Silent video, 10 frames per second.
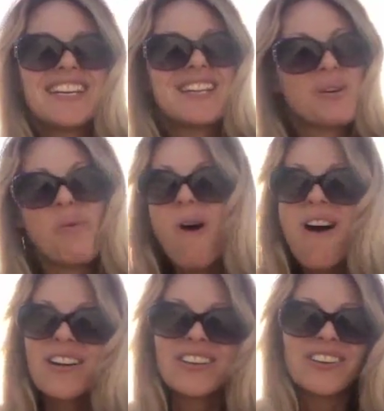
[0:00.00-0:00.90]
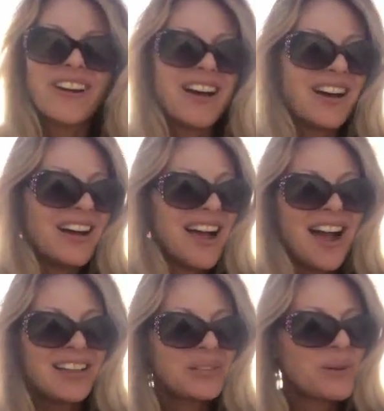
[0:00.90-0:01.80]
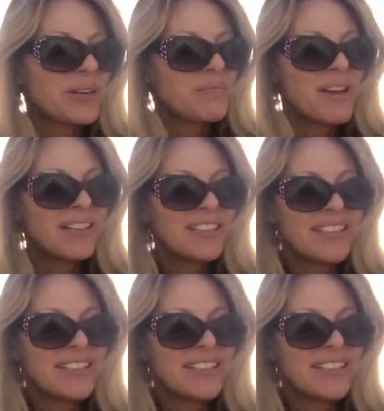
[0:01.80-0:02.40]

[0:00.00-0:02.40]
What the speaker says: in the water. I highly recommend